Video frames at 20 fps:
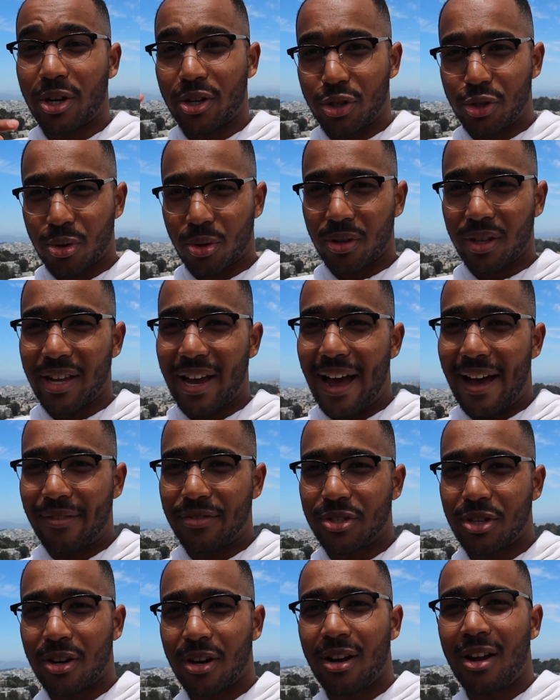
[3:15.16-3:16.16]
shortly
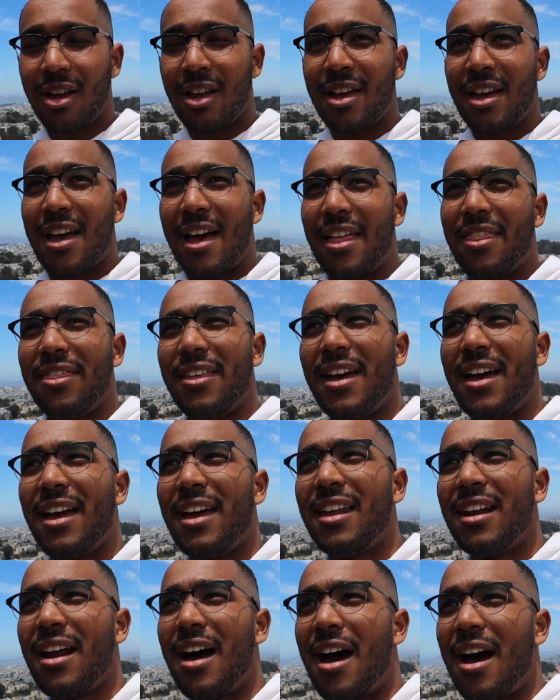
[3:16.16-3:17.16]
after. And
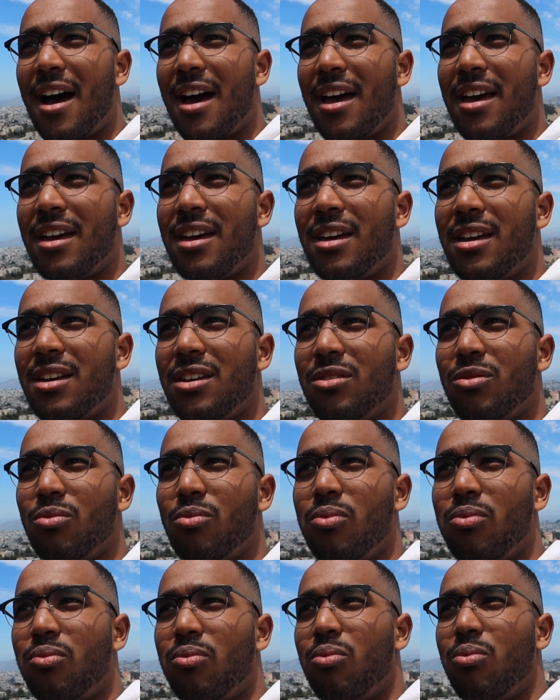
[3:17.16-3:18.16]
then I
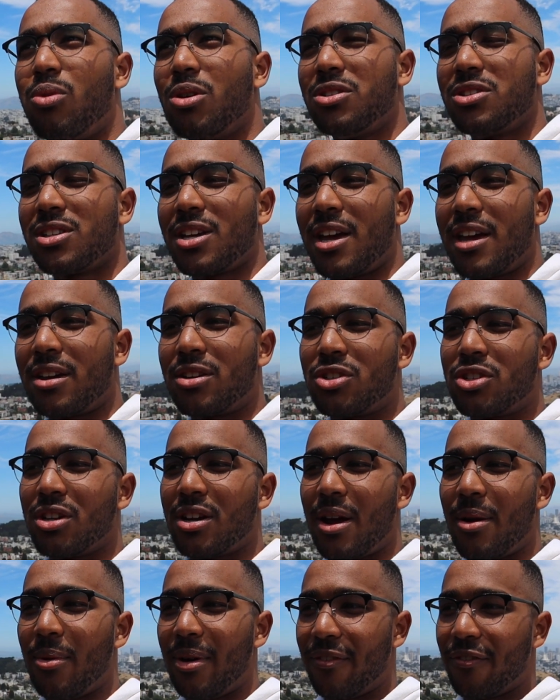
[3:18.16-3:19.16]
was like, should
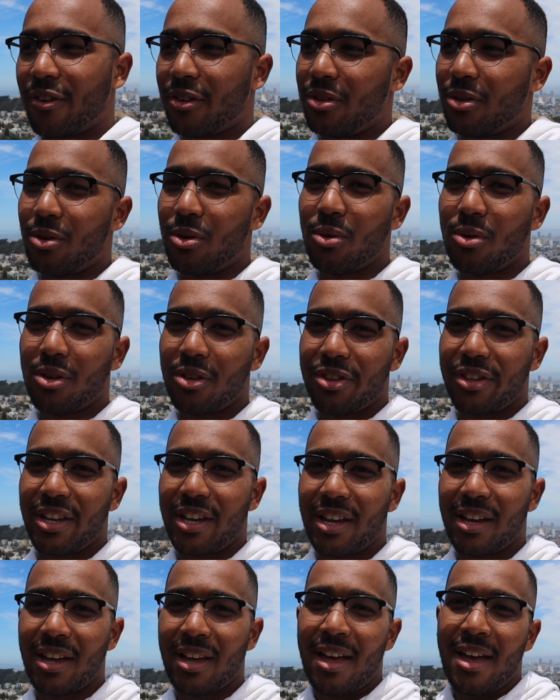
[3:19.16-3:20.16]
I wait for the Google
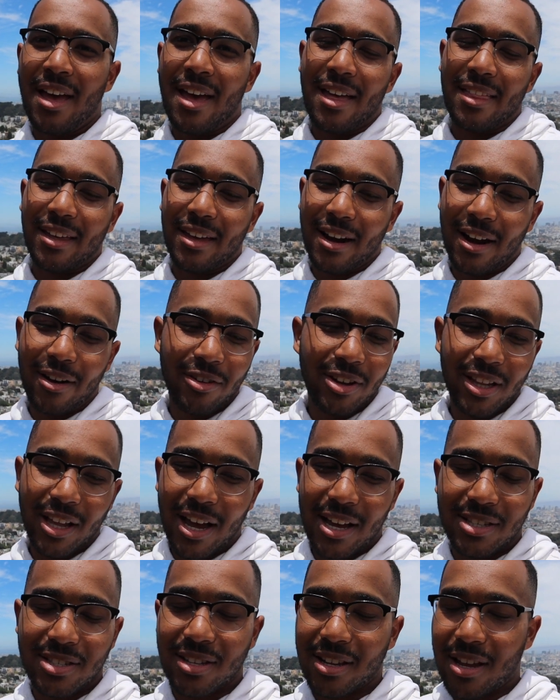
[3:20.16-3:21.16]
thing? And then I
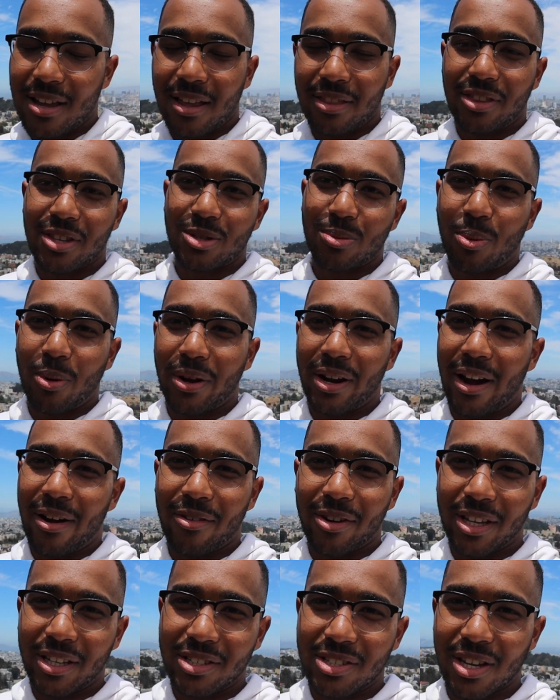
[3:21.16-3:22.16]
realized at this point I
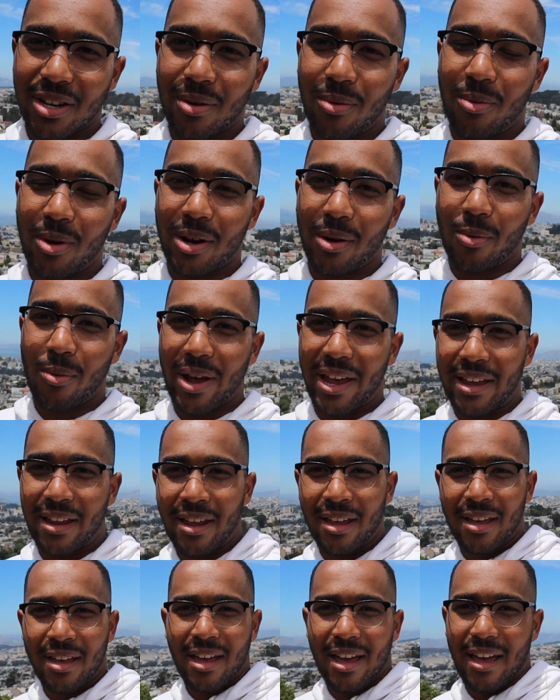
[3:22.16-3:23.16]
really didn't want to wait
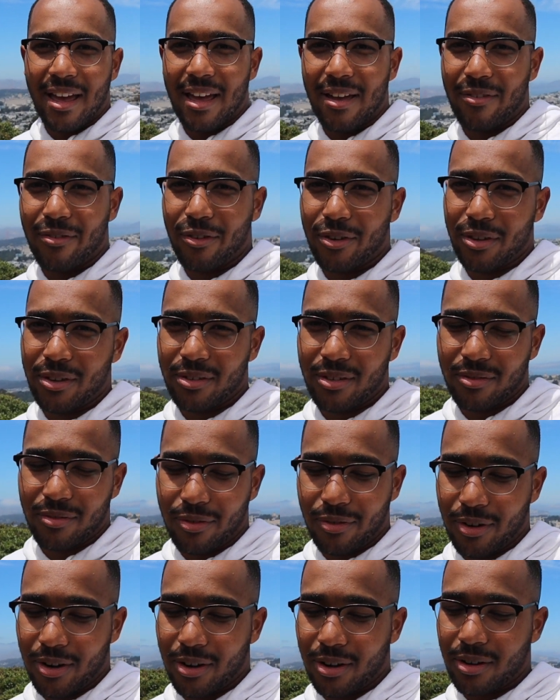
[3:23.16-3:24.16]
for
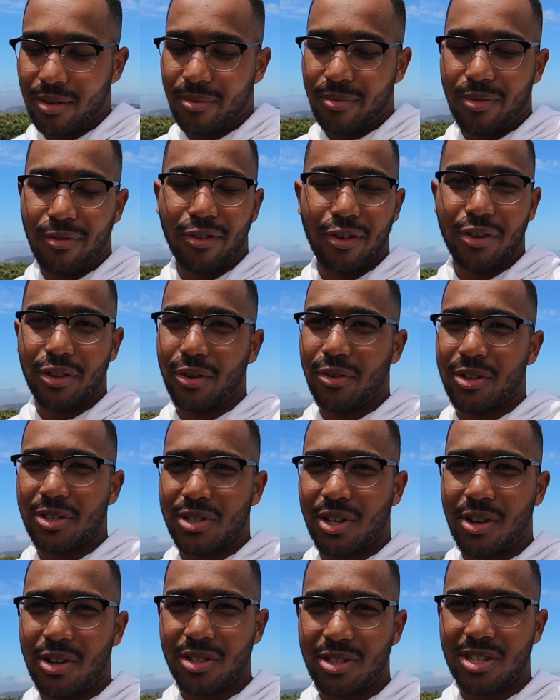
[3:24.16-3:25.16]
the
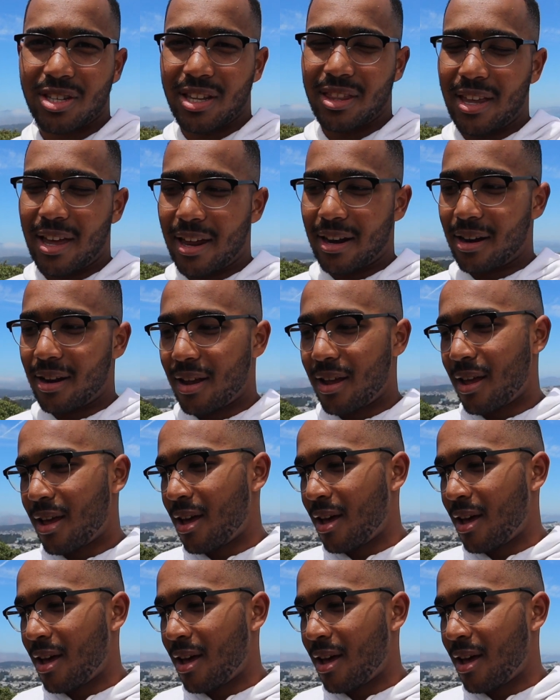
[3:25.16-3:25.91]
results. And then